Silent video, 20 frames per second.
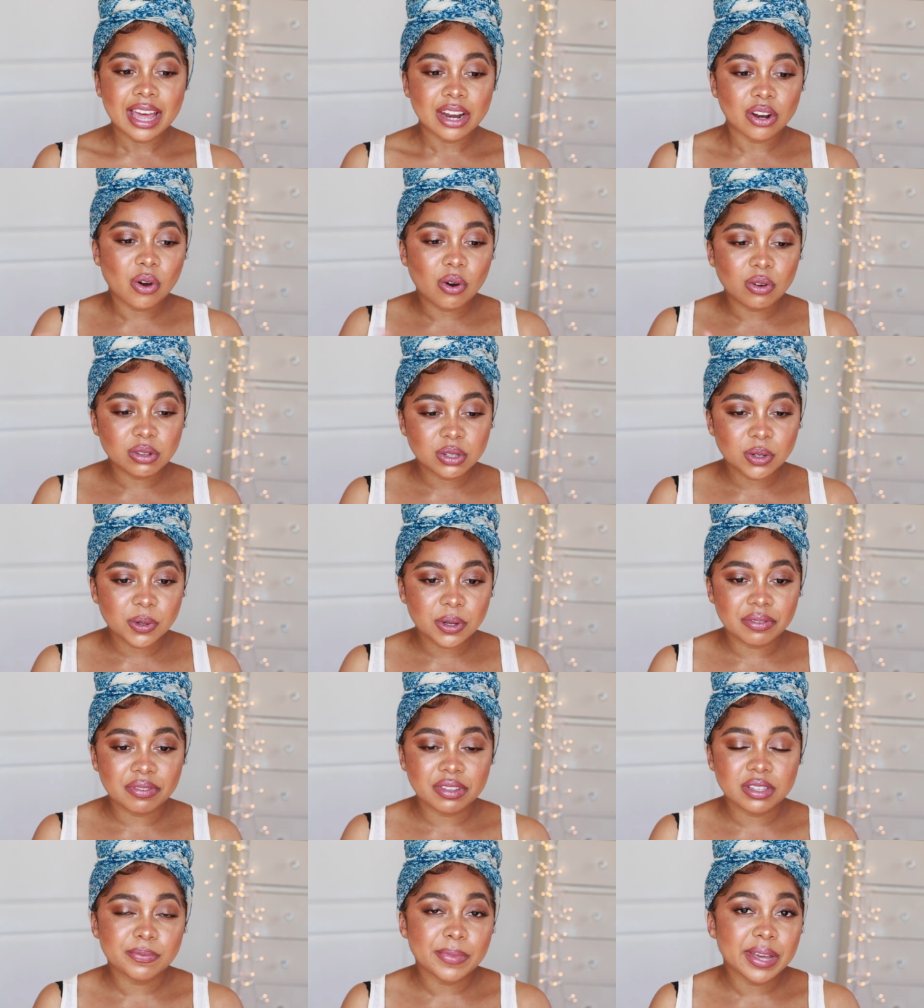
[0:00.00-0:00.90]
and also
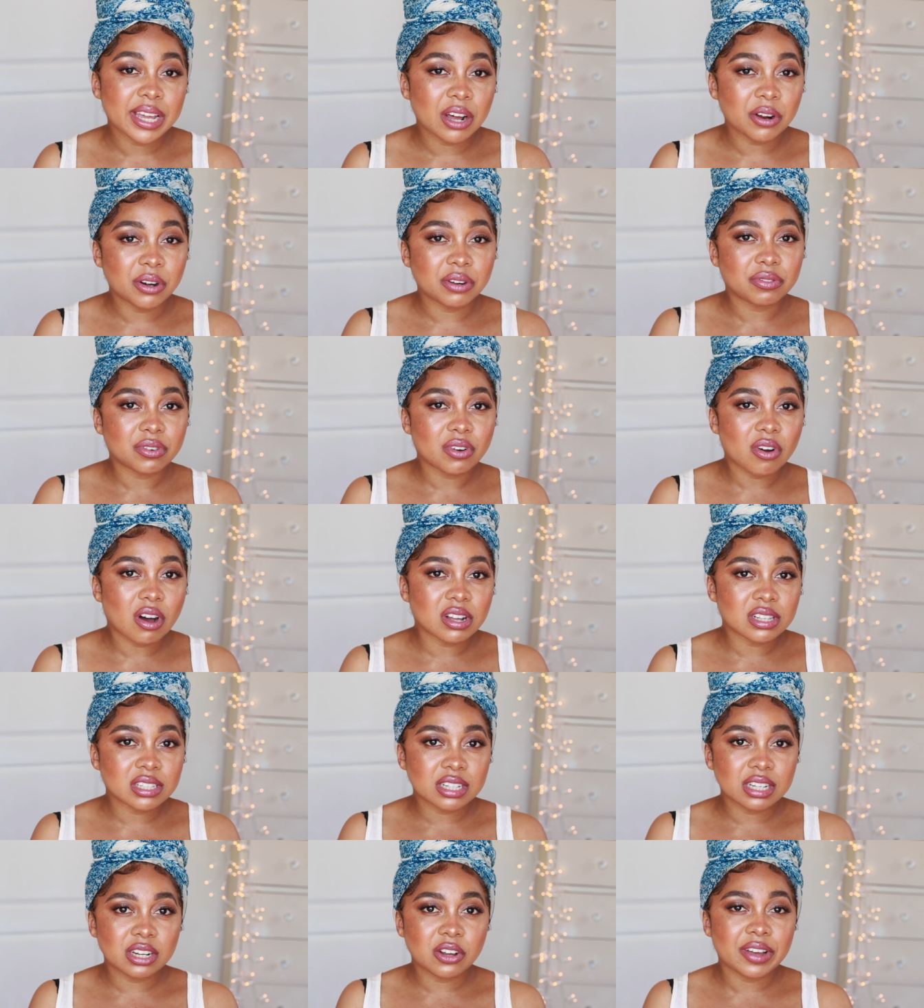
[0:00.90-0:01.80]
if it's made out of
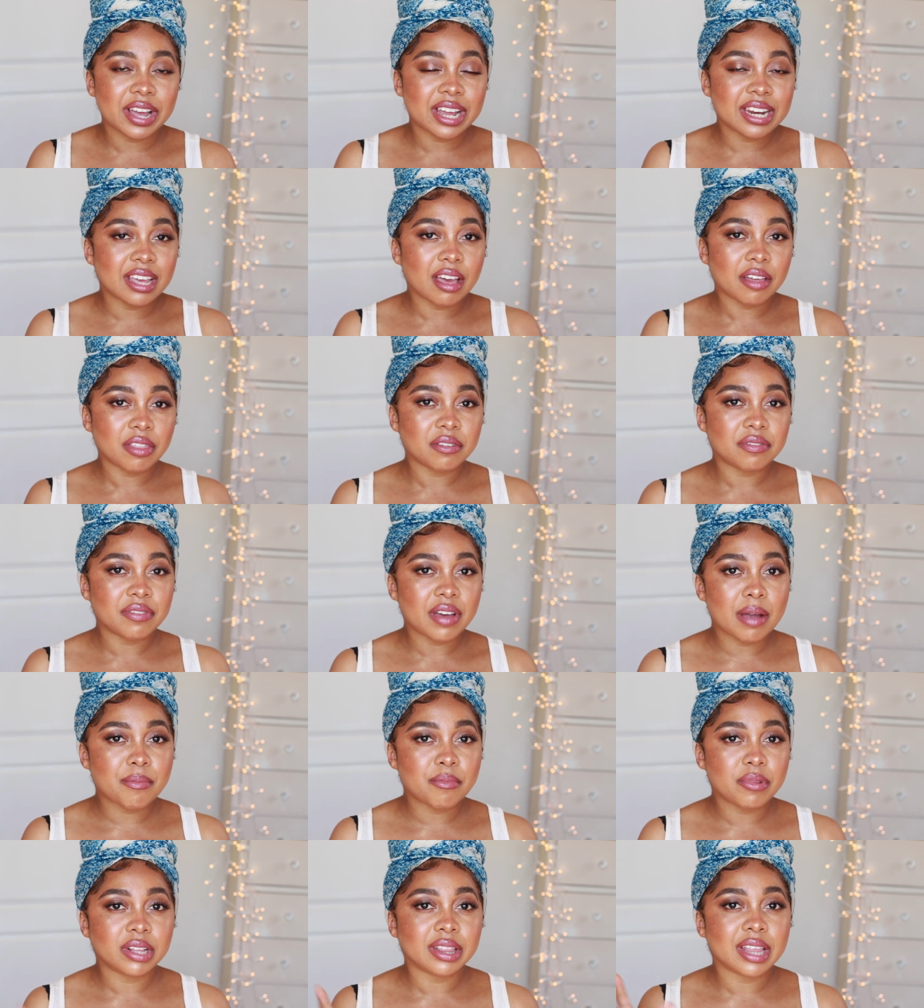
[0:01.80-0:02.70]
cotton or any other
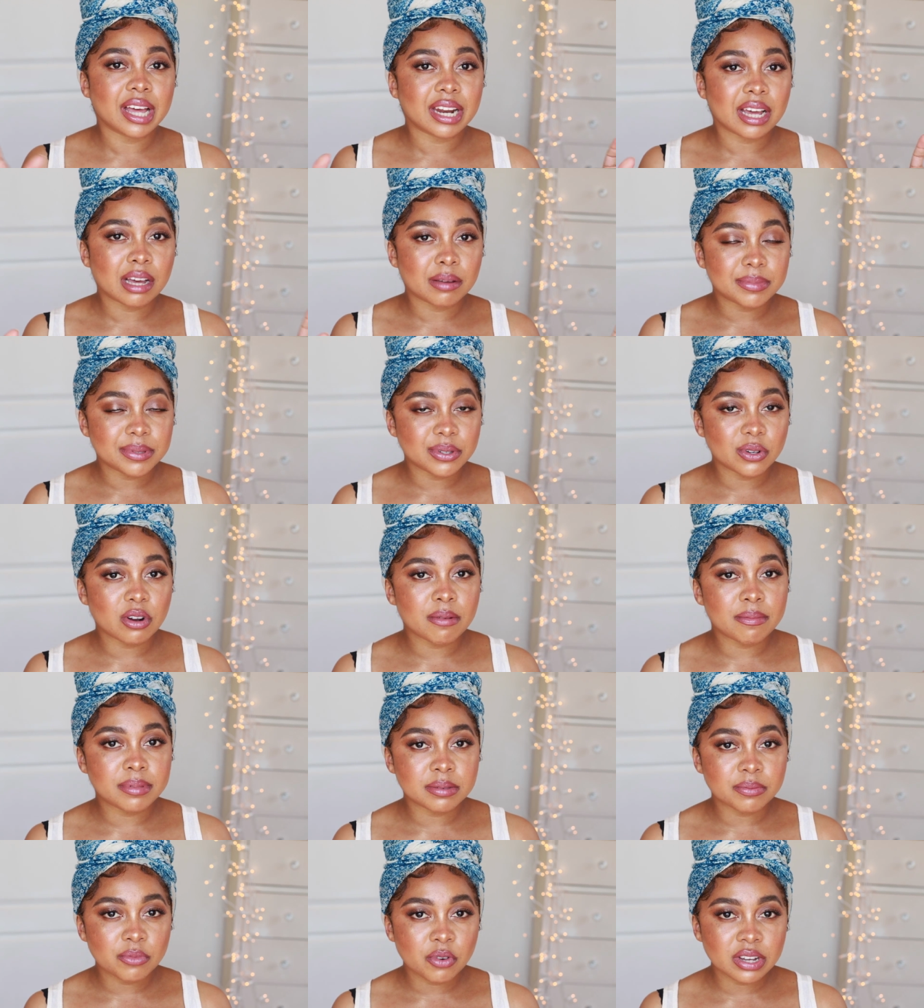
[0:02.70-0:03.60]
fabric that
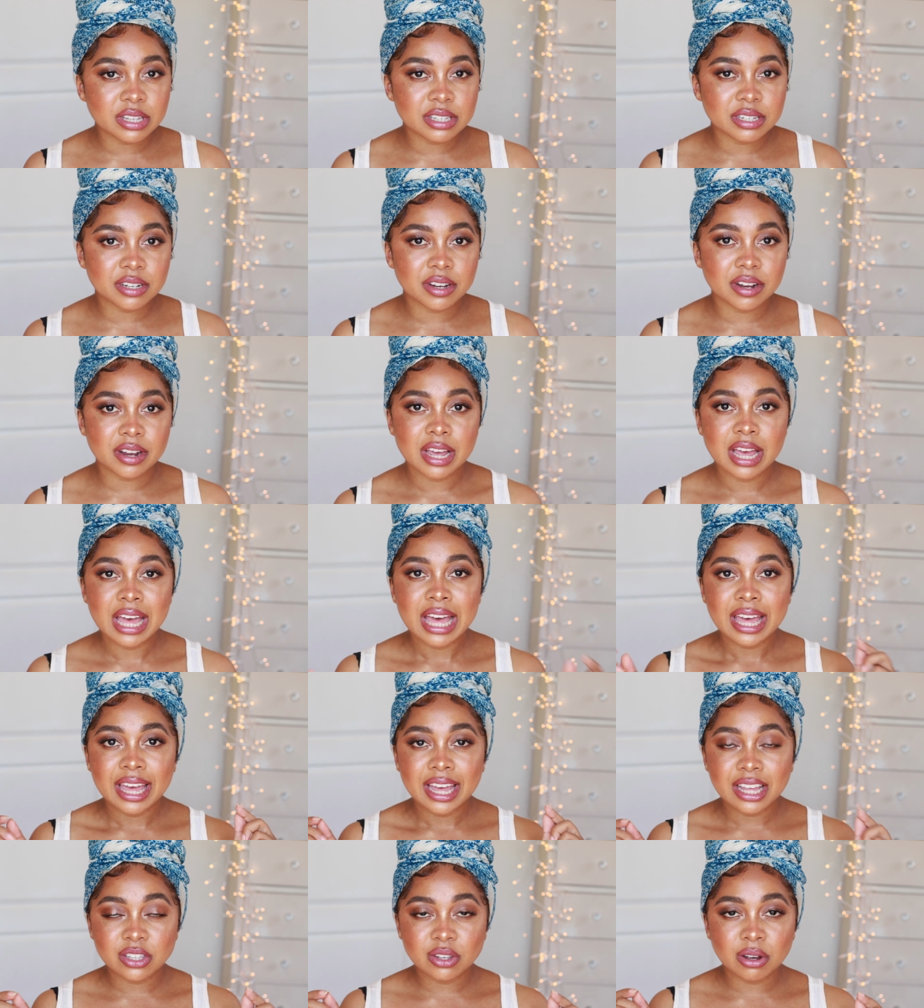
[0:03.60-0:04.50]
absorbs moisture
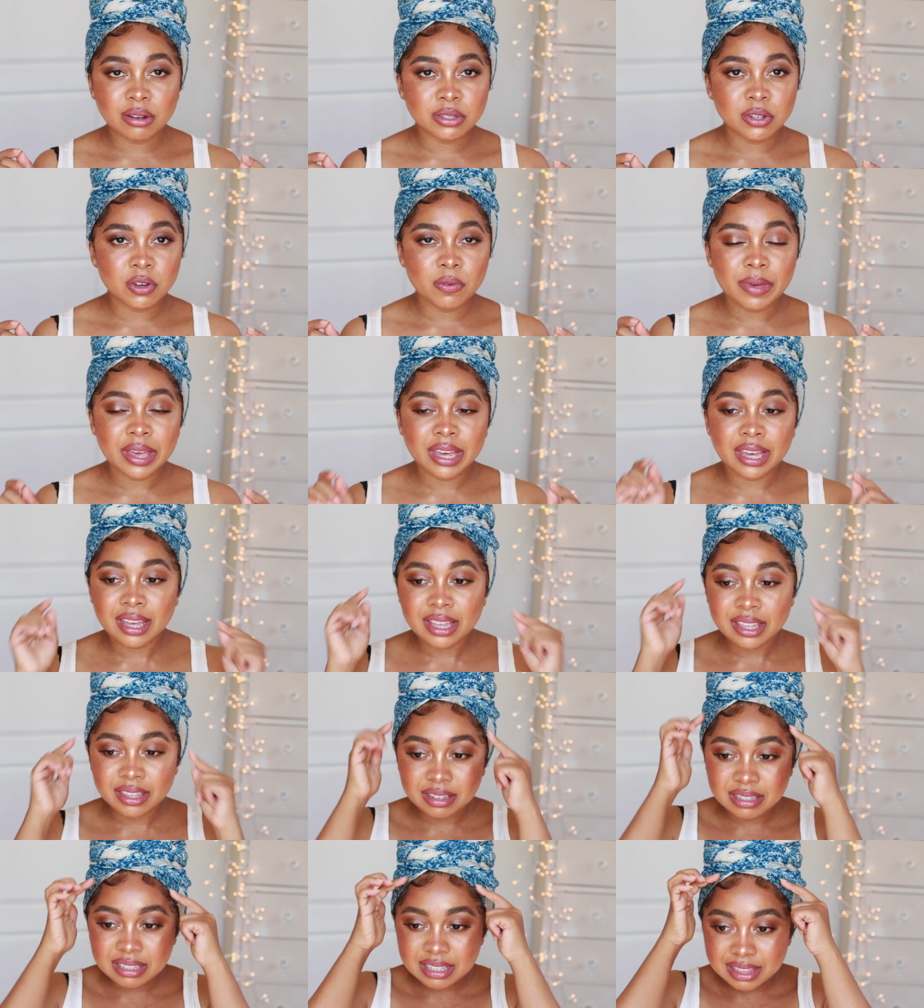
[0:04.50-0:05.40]
it's also
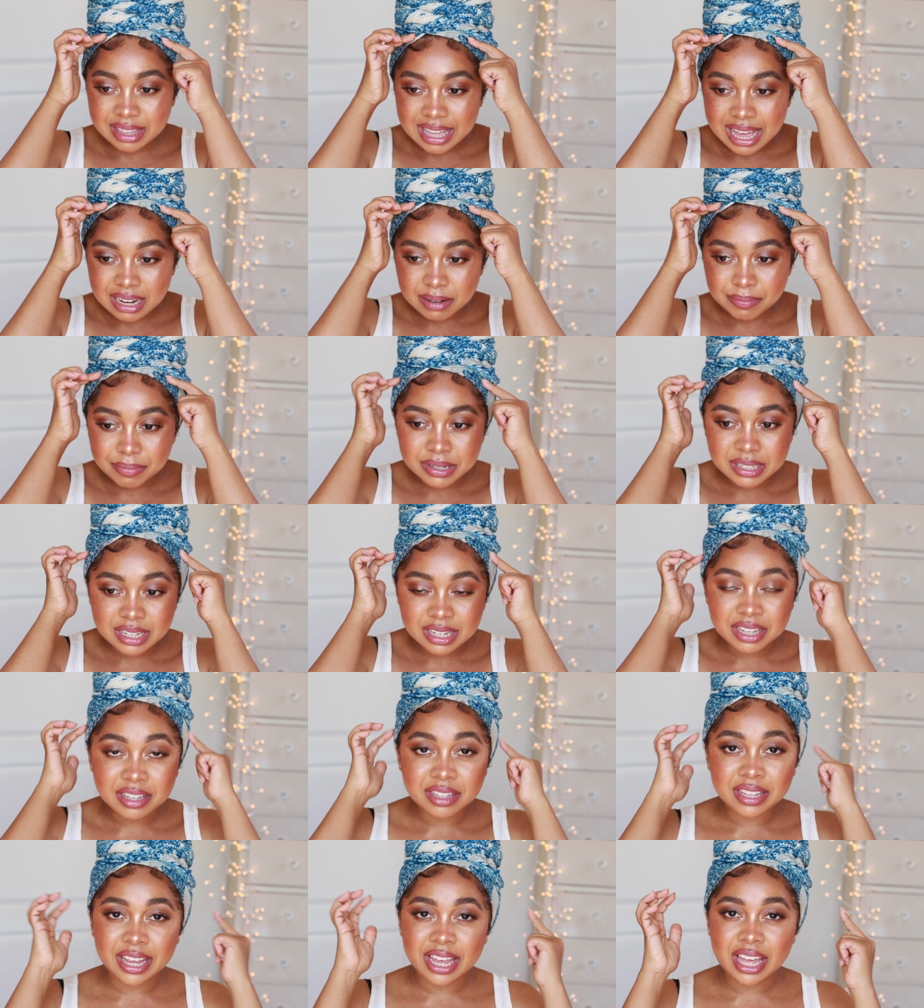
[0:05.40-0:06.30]
making just that
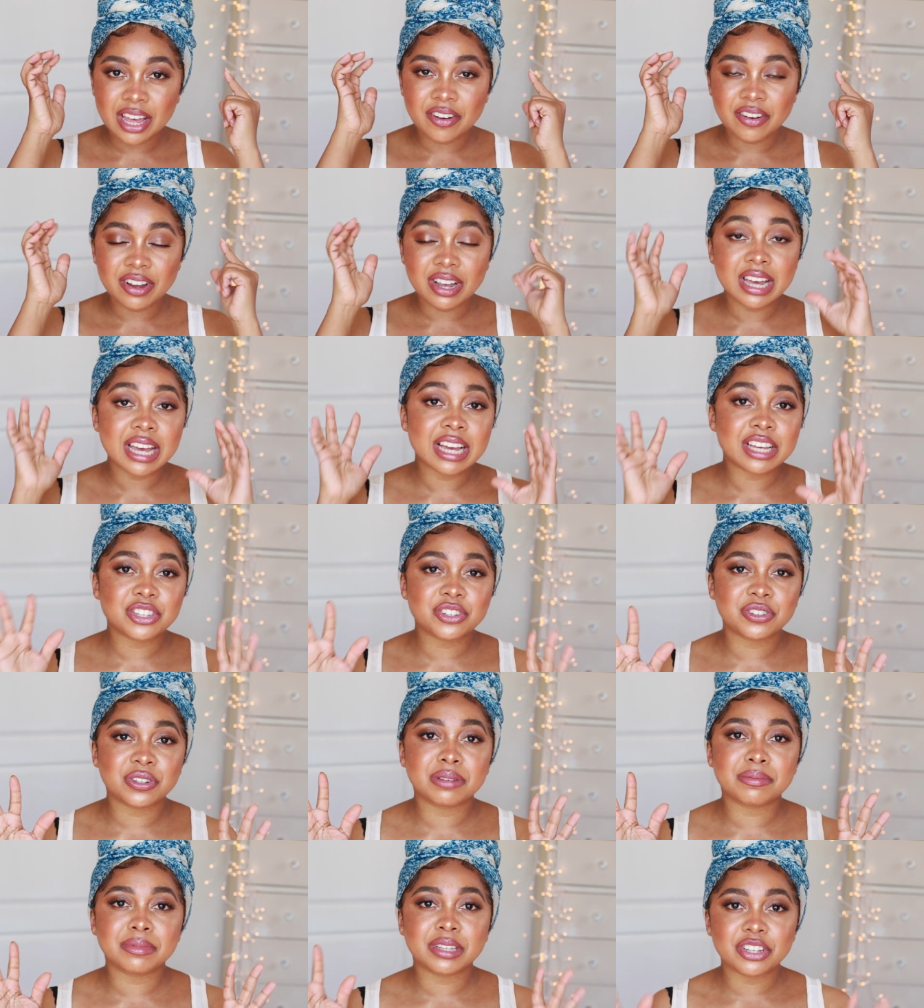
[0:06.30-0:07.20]
particular area
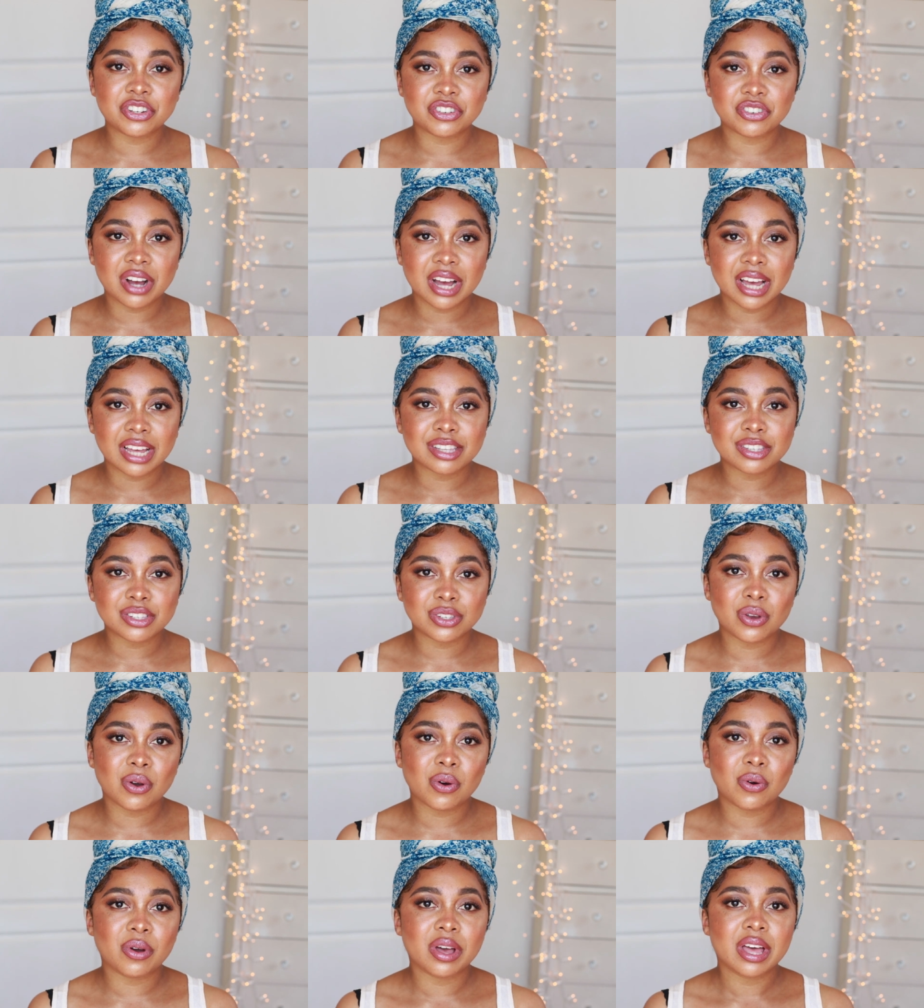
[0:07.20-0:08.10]
extremely dry
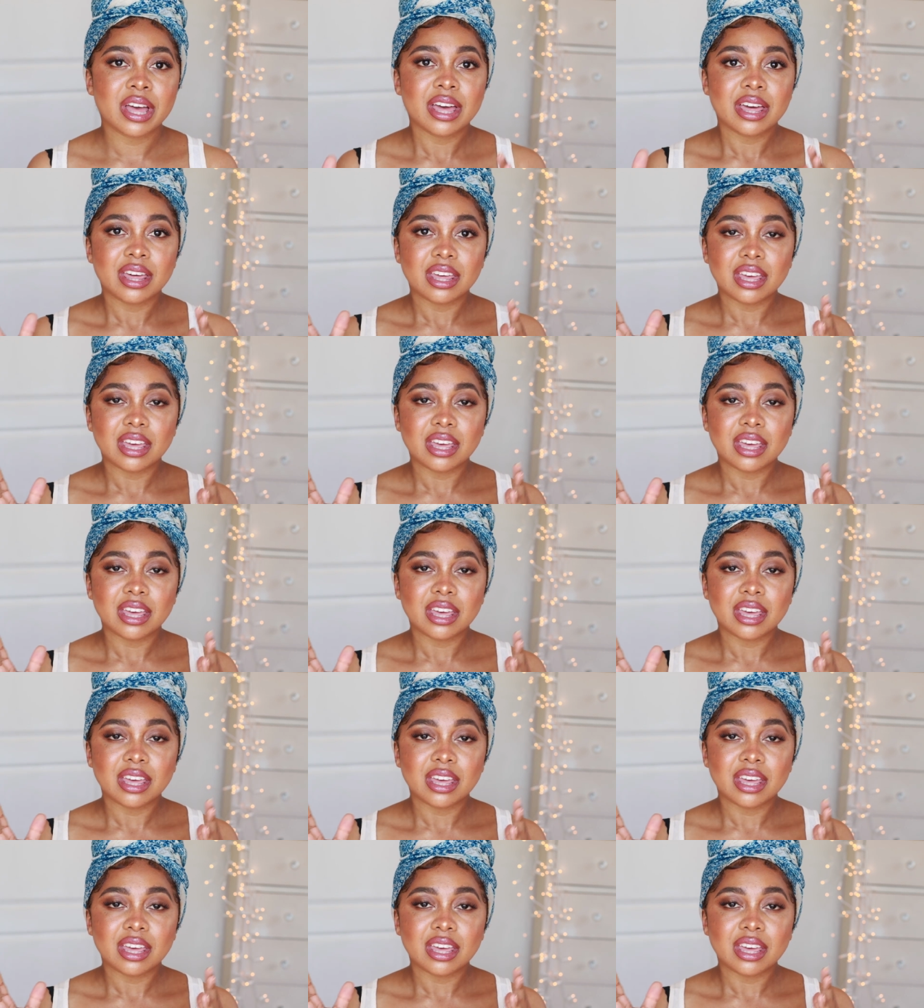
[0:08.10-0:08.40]
so